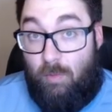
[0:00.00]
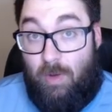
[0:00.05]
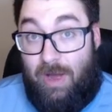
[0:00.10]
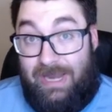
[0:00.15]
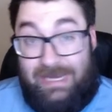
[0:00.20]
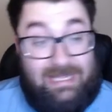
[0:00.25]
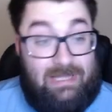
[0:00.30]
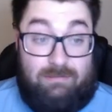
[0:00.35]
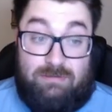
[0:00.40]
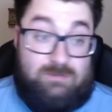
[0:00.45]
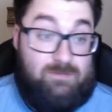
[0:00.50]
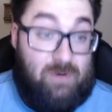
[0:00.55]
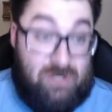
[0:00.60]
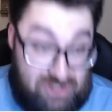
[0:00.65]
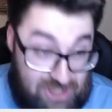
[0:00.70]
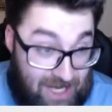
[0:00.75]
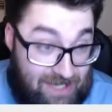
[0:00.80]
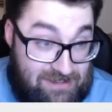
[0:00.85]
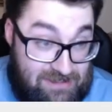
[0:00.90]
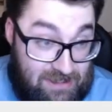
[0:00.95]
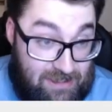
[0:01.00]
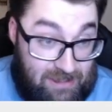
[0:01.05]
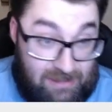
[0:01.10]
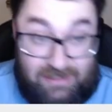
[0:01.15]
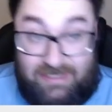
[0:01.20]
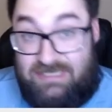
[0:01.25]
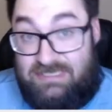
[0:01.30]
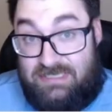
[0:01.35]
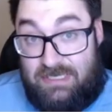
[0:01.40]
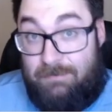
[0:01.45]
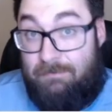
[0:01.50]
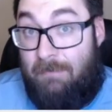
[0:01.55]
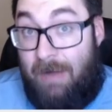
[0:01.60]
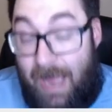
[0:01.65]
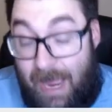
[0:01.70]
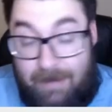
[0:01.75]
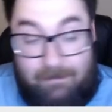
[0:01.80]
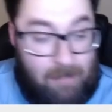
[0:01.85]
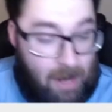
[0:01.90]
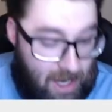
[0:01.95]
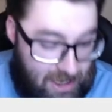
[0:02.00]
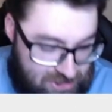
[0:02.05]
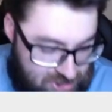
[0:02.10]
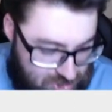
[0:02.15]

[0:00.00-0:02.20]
when he was projected, at least in my mock